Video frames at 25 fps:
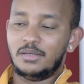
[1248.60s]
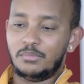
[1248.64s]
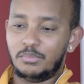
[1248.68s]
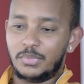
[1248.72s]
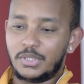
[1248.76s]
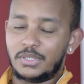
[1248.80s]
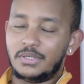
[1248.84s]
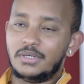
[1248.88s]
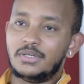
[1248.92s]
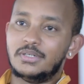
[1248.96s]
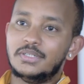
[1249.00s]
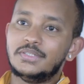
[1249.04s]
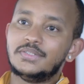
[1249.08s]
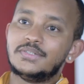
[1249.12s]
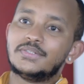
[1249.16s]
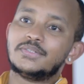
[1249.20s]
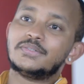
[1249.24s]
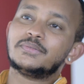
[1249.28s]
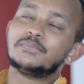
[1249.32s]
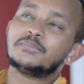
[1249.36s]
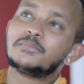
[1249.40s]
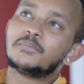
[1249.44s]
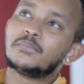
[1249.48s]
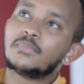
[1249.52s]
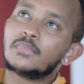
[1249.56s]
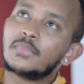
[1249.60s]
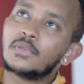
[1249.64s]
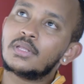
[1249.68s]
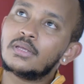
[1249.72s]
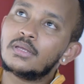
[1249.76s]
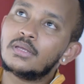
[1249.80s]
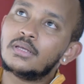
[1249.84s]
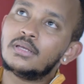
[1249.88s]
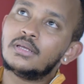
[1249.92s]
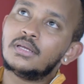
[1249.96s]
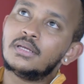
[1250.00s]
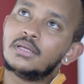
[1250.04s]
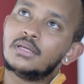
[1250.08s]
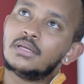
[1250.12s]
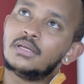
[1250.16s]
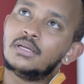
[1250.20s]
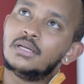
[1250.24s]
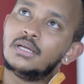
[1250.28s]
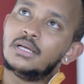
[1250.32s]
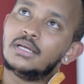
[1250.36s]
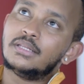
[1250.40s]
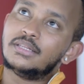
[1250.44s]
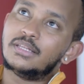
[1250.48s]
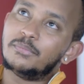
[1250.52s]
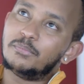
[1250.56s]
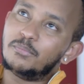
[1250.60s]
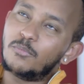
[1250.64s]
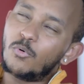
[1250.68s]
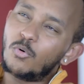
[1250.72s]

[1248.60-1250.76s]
Because the